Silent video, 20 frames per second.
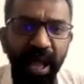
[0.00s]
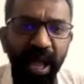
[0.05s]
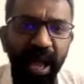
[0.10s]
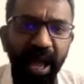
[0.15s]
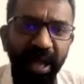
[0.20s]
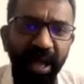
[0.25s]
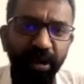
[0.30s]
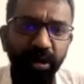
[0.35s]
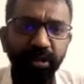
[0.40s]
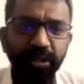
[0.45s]

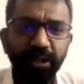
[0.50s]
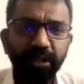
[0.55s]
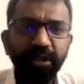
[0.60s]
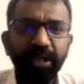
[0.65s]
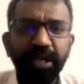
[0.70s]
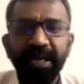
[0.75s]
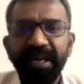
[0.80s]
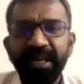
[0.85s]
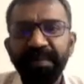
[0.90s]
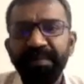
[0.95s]
And also the
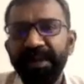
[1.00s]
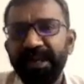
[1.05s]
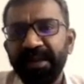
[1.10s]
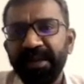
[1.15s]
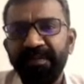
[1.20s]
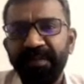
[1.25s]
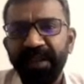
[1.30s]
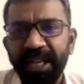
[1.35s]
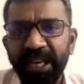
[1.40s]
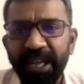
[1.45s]

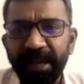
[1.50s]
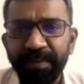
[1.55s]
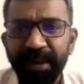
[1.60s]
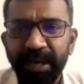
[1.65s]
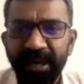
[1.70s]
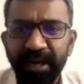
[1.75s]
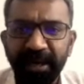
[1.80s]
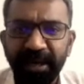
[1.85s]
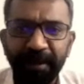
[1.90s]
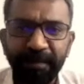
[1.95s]
intermittent
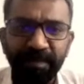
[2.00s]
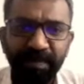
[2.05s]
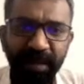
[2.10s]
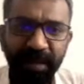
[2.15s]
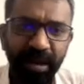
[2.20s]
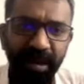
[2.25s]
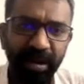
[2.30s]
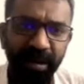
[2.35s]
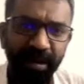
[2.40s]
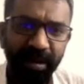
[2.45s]
variability.
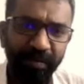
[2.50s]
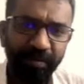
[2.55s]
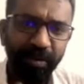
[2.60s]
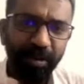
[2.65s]
If you